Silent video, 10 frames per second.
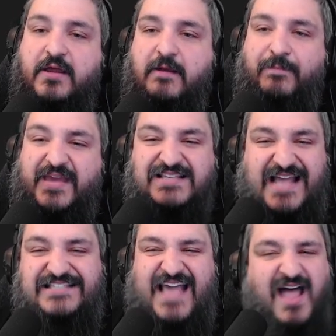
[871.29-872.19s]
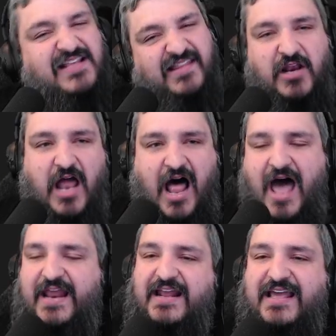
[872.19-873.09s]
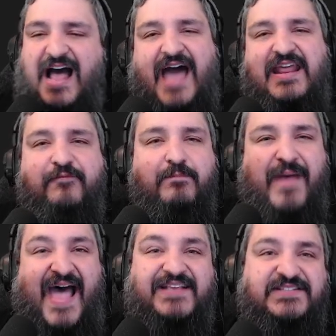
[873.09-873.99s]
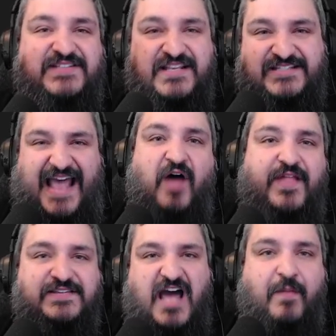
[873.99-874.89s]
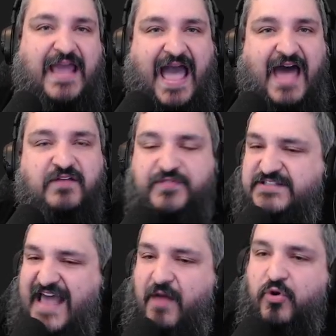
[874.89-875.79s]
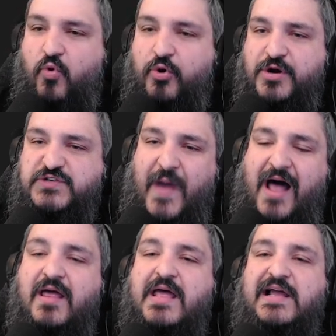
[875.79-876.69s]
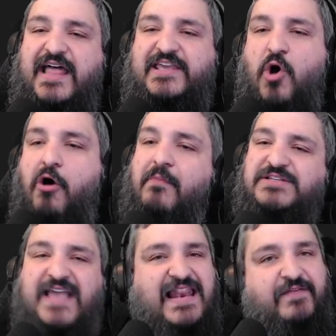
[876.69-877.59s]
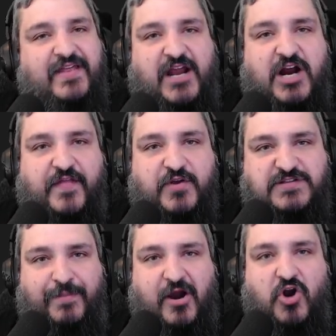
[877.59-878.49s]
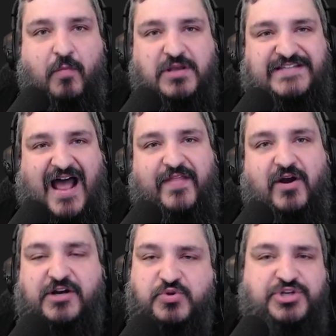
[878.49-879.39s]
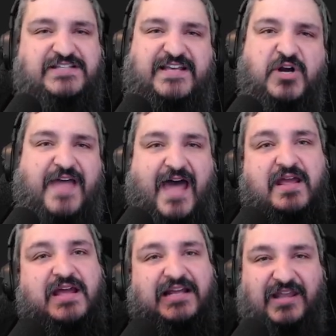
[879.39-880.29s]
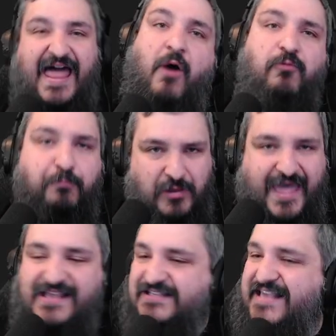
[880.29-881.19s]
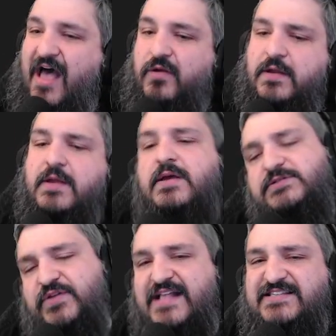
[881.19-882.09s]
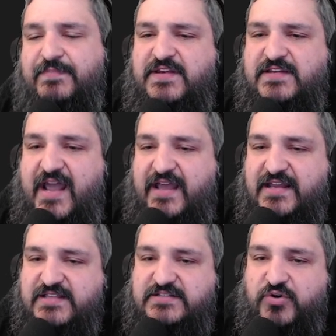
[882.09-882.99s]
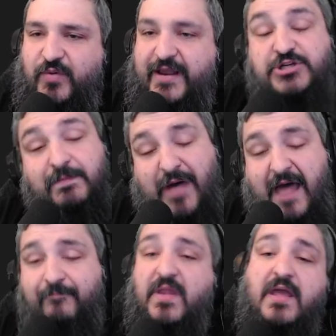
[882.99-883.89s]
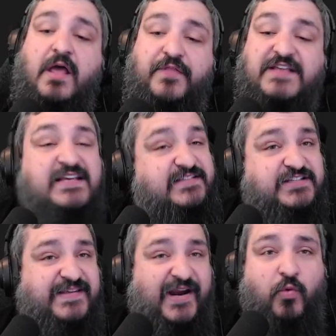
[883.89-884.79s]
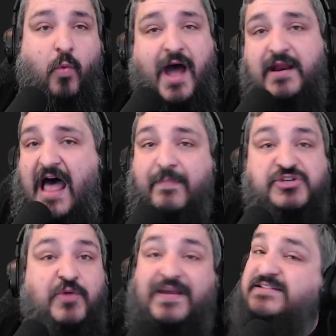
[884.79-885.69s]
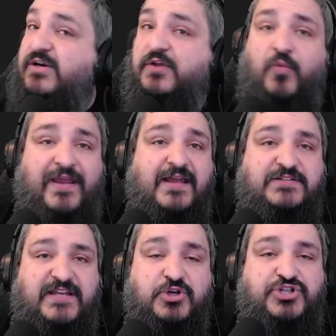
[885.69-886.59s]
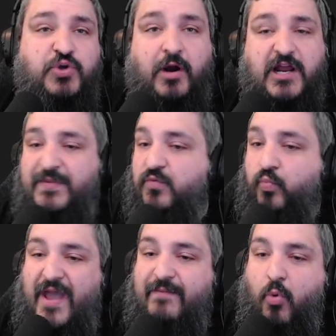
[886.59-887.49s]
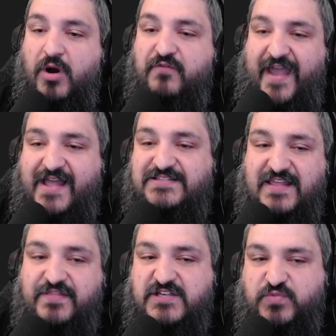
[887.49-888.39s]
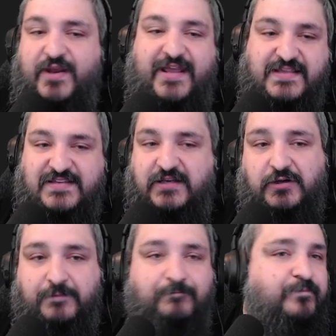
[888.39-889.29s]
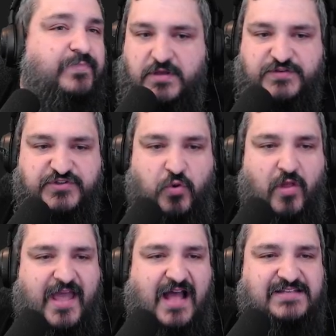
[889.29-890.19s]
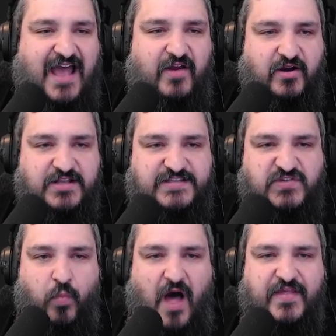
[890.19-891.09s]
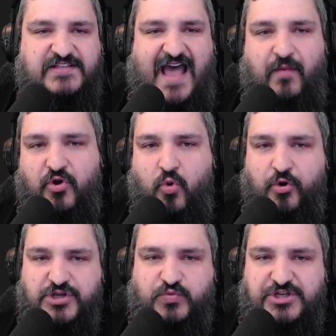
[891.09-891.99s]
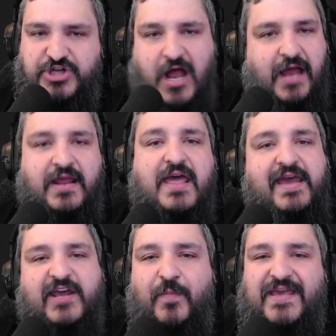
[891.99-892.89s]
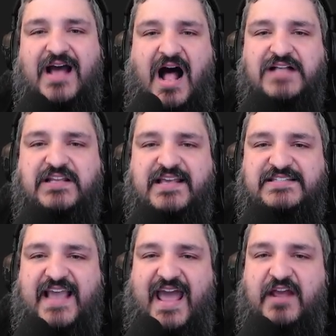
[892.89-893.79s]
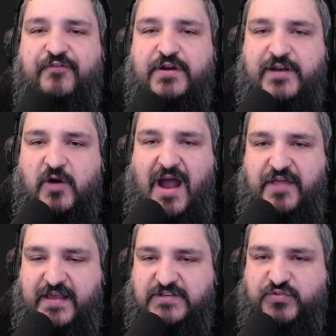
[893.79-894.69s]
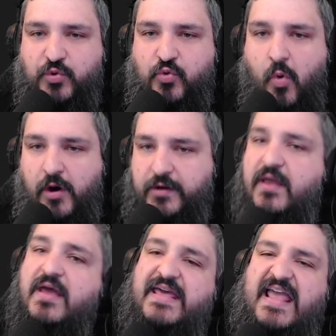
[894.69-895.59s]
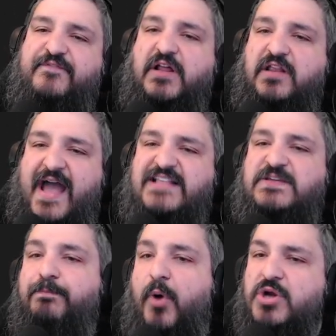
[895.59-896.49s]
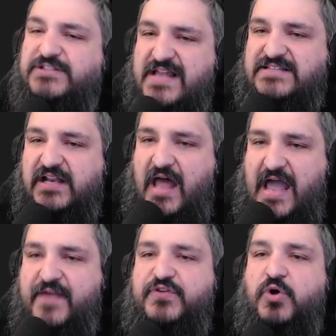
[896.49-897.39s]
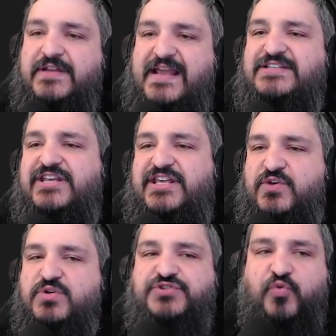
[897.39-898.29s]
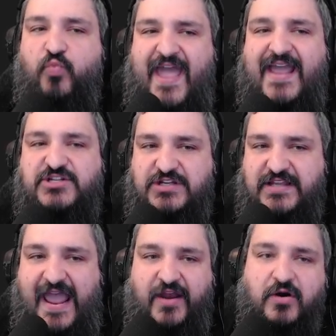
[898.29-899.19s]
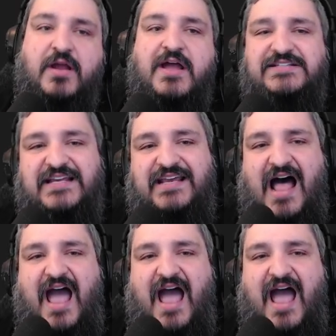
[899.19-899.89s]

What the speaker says: because that sounds a little odd, and it kind of masks the sound that's coming out of the sound recorder as well. Like, you almost can't even hear that there's a paranormal sound there. You just hear that loud playing sound. So that's something to take into consideration. But this is just tier 1. I'm assuming tier 3 and tier 2 are going to be way more advanced than this one is here. So scrolling on down here, it says, while the sound recorder is switched on, It'll be constantly scanning for nearby things to record. If the lights burst into life, you'll need to use the range indicator to guide